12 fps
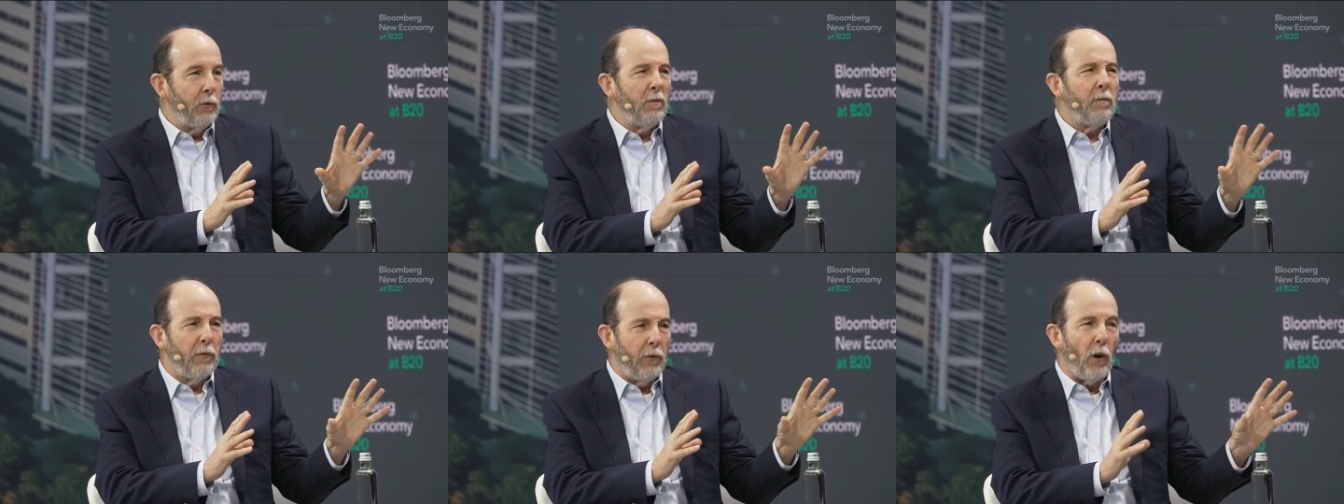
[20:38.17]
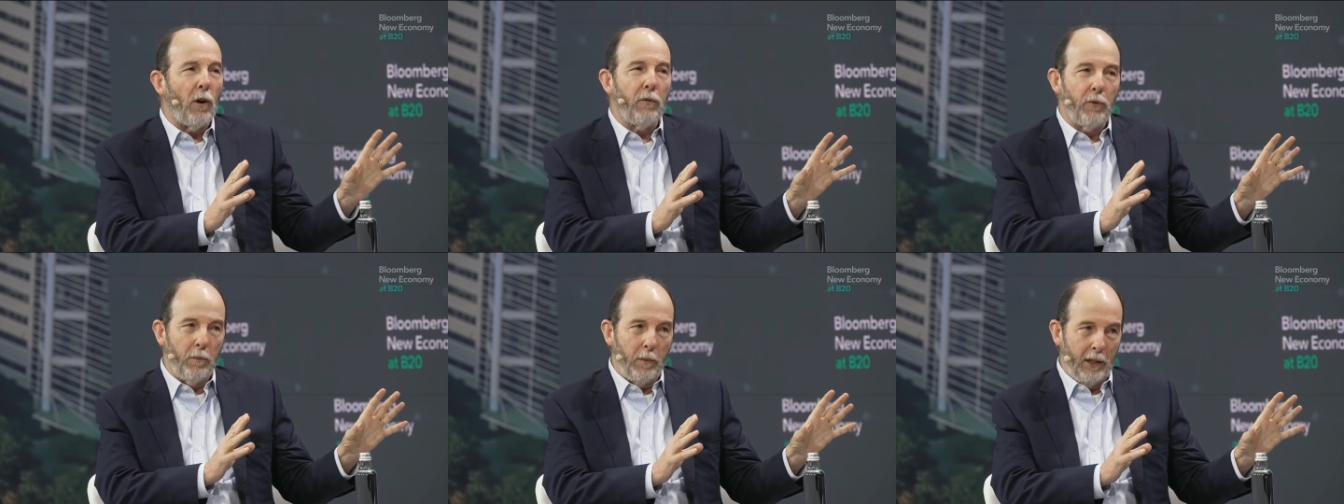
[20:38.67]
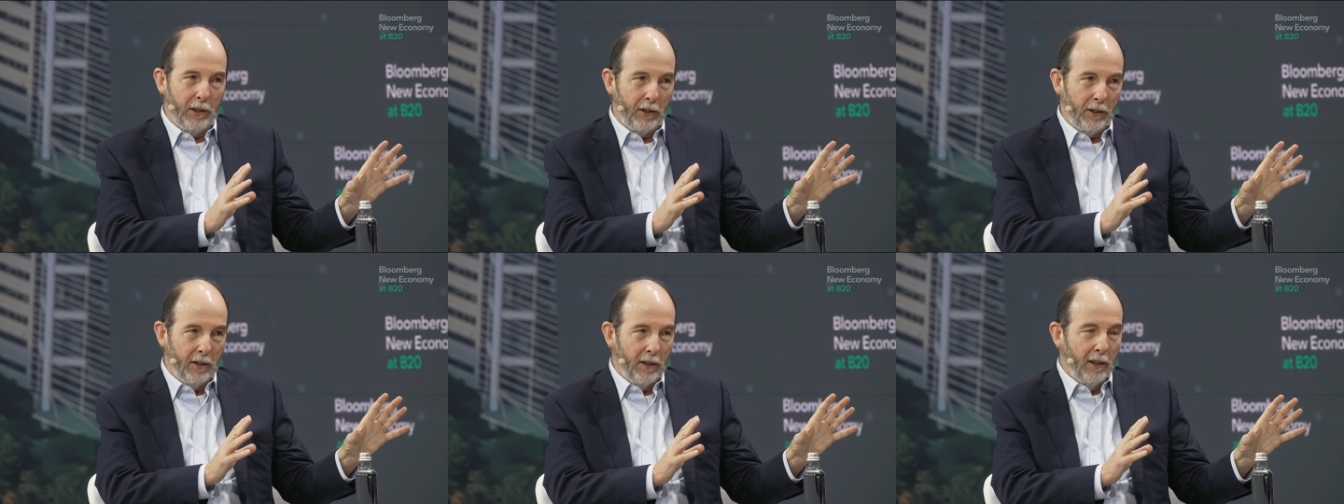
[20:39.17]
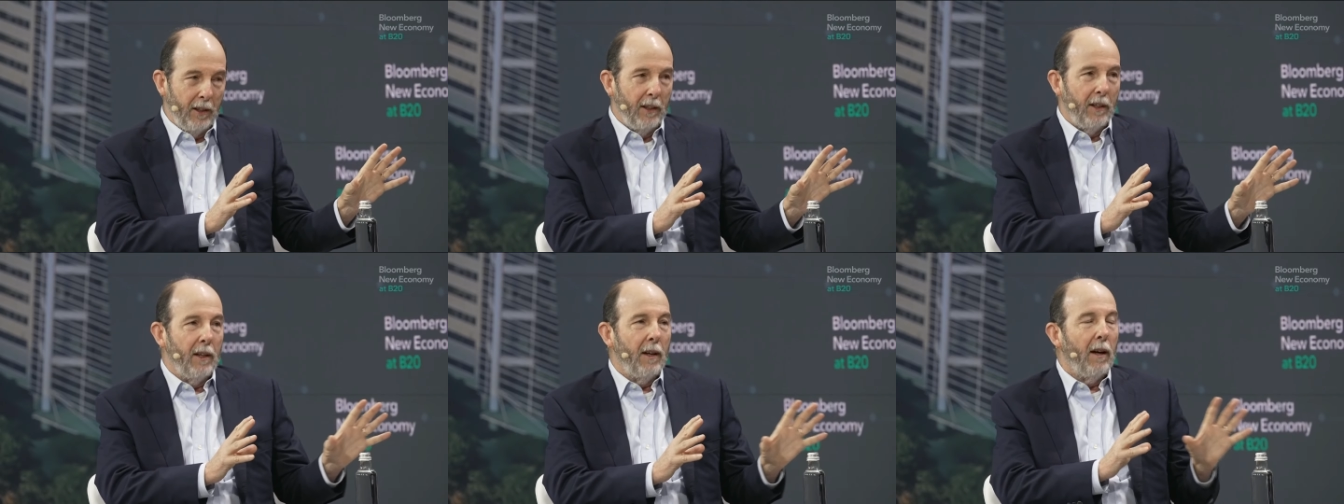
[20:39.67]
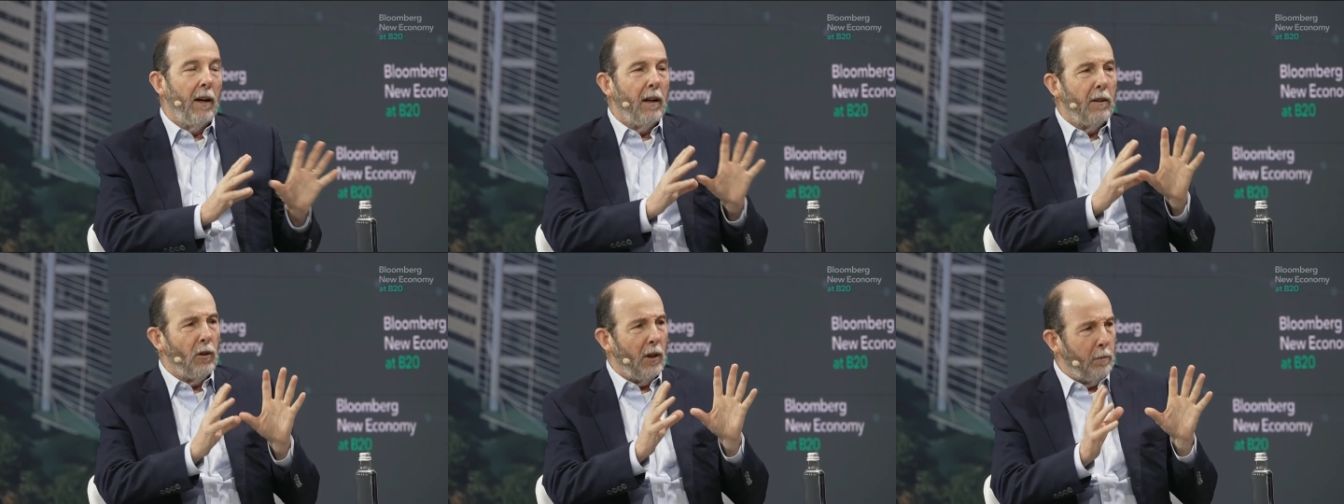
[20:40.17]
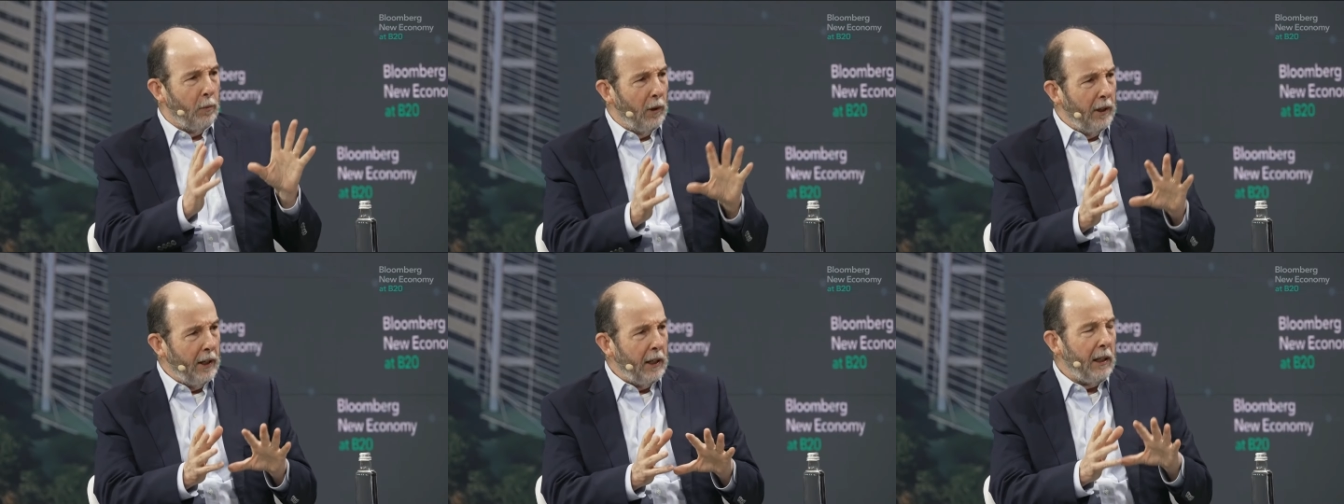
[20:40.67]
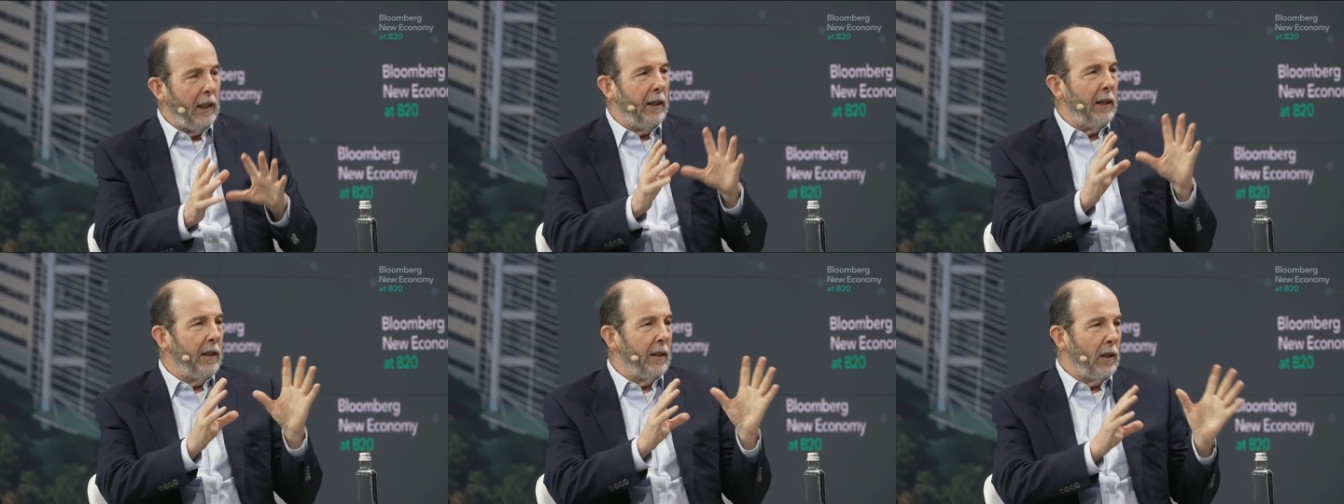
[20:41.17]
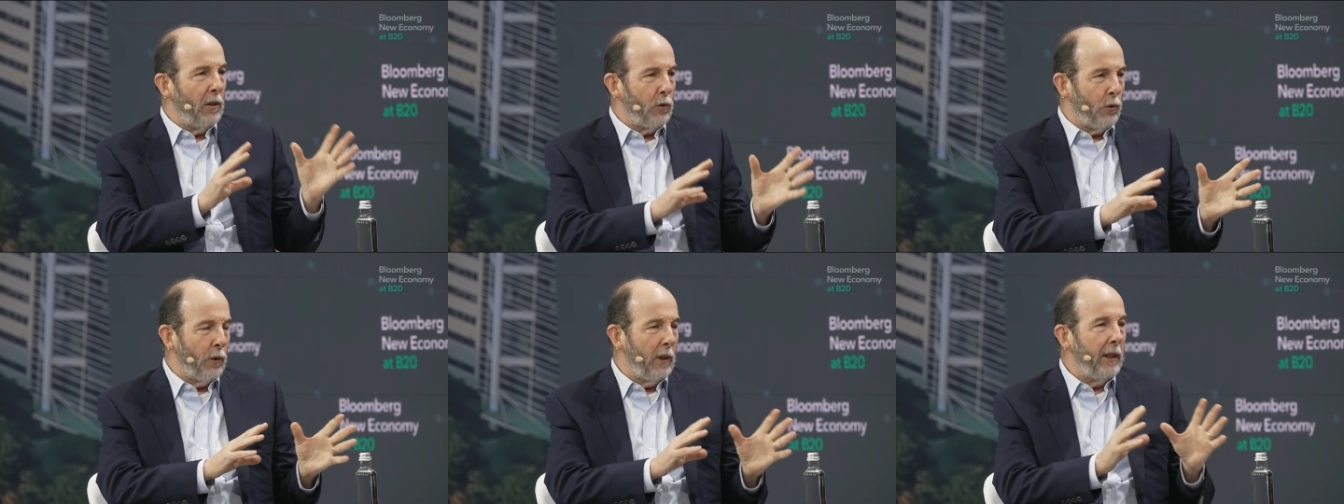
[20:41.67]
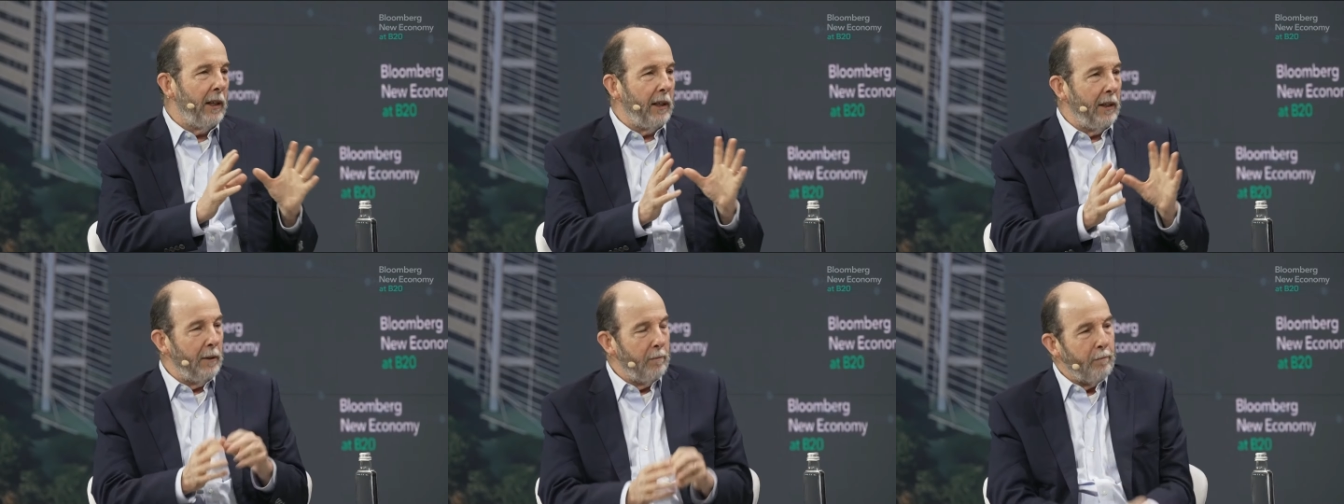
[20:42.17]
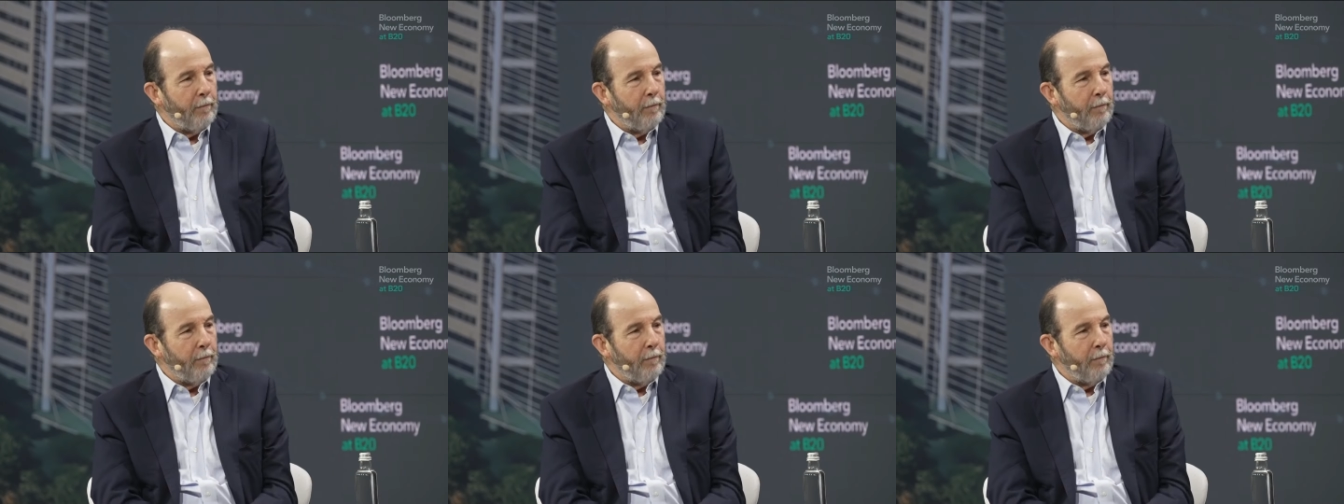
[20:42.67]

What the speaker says: far from us, not politically, culturally.